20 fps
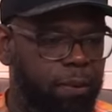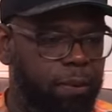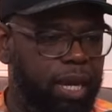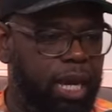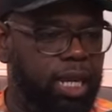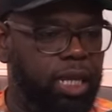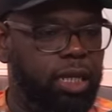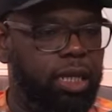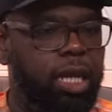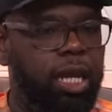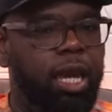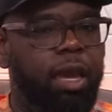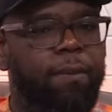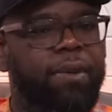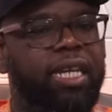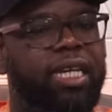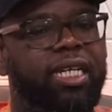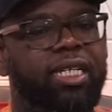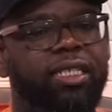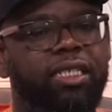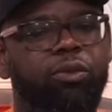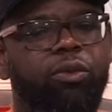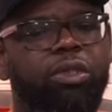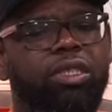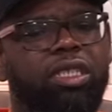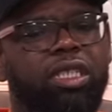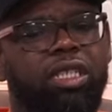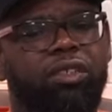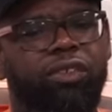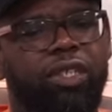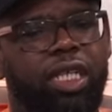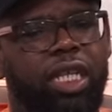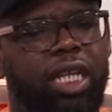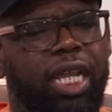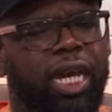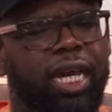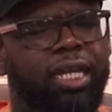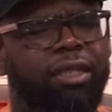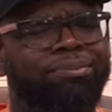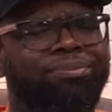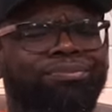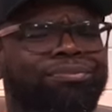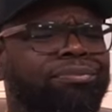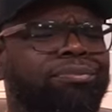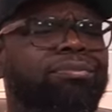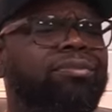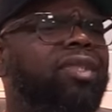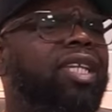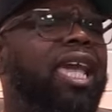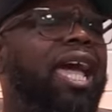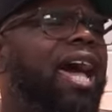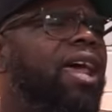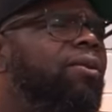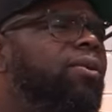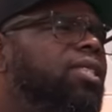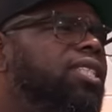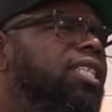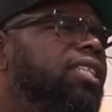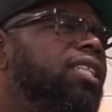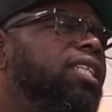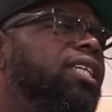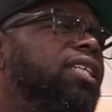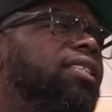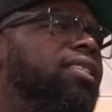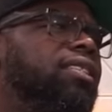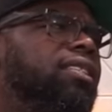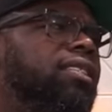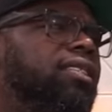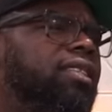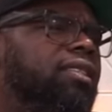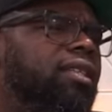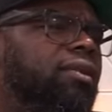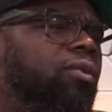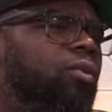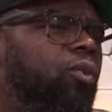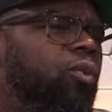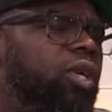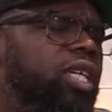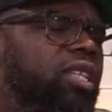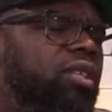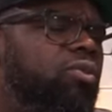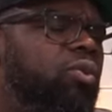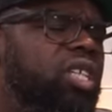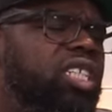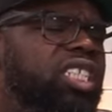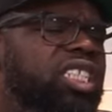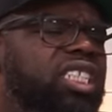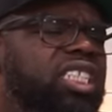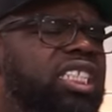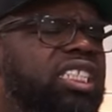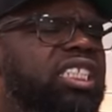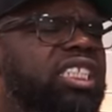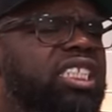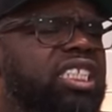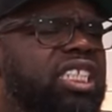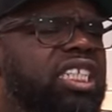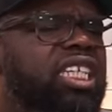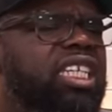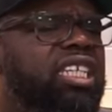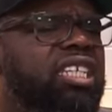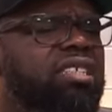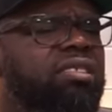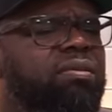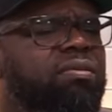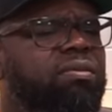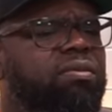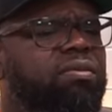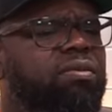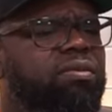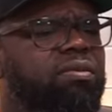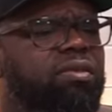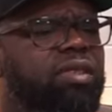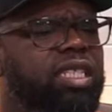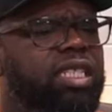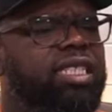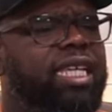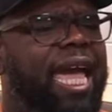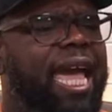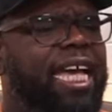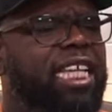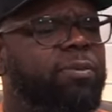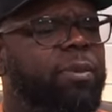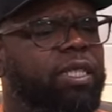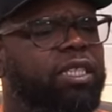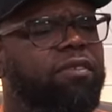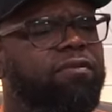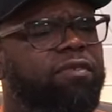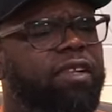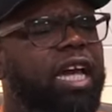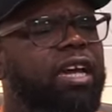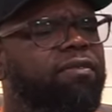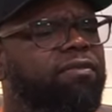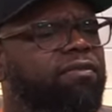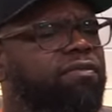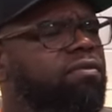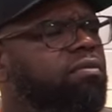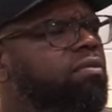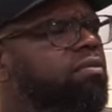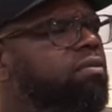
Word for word: about it mm-hmm. because it was literally like, yeah, I don't see things. We we just didn't see this aspect of life